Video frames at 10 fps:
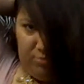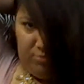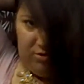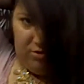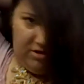
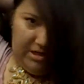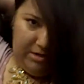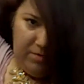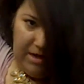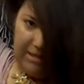pull your hair
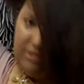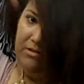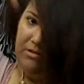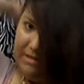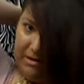back so
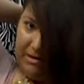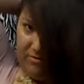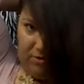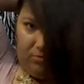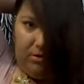it's out of
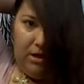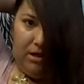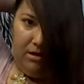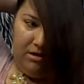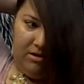your
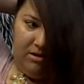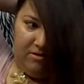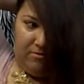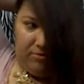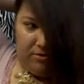way
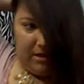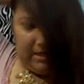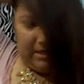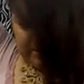for the next